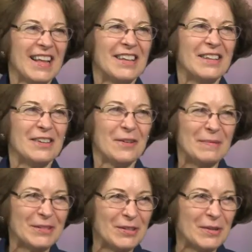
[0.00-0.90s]
You're
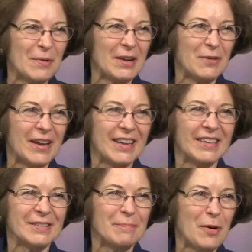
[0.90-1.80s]
absolutely right, Greg.
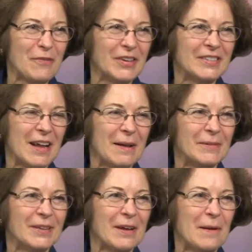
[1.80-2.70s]
It's a perfect time
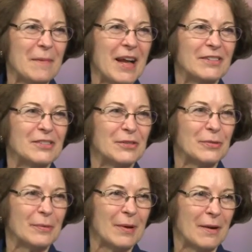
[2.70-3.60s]
to come out
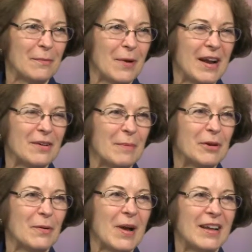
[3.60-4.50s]
to
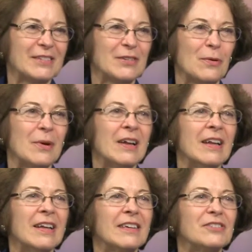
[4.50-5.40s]
Wicomico High School.
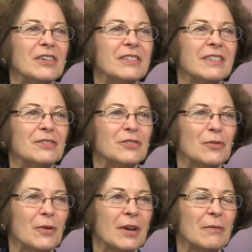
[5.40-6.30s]
Just
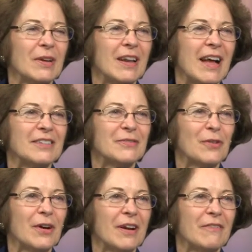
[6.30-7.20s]
enjoy and relax
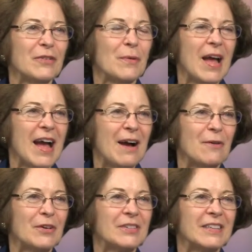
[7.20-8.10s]
for a few
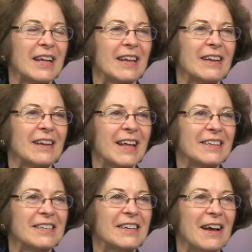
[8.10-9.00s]
hours and
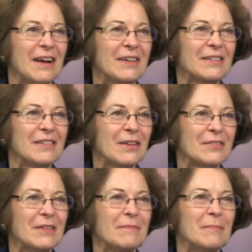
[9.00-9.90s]
let
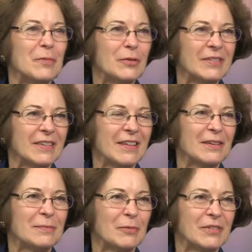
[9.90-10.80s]
the music that
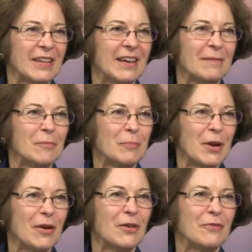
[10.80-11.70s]
is presented
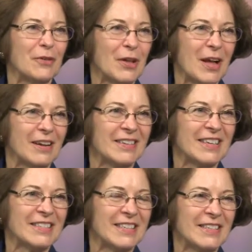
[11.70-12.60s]
prepare you for the
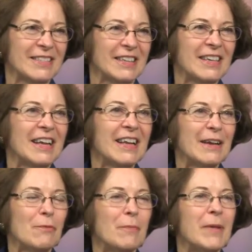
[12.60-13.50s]
holiday season.
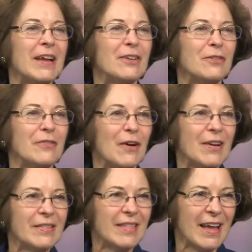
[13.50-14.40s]
It will make you
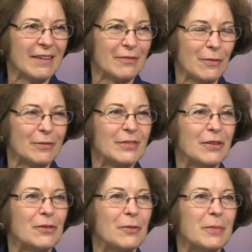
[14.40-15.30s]
very thankful, so
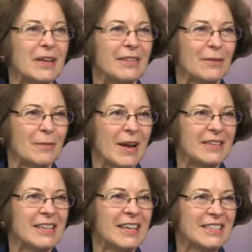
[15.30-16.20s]
you'll be in the
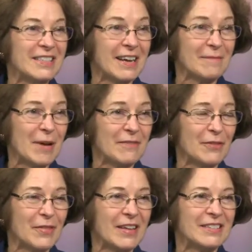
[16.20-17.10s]
right state of mind
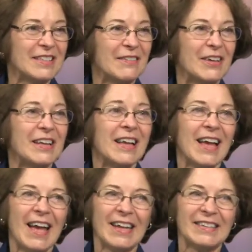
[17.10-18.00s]
for Thanksgiving
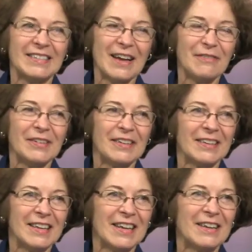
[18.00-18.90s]
and
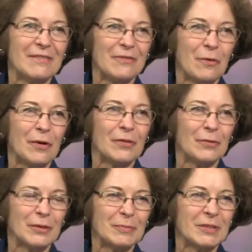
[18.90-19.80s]
definitely for the
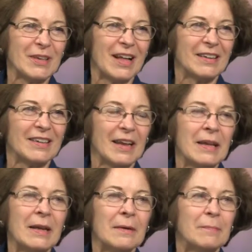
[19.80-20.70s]
Christmas holiday.
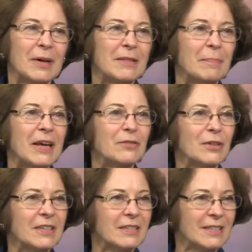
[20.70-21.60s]
But the
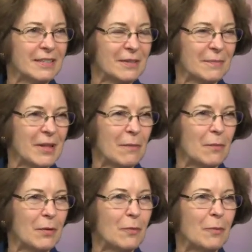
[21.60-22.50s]
patriotism that
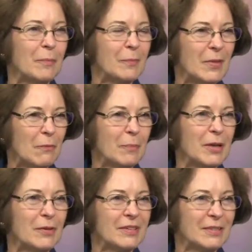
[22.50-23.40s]
will
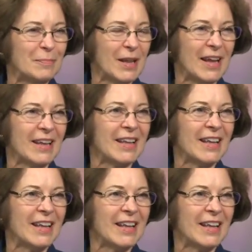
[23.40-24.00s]
be on display,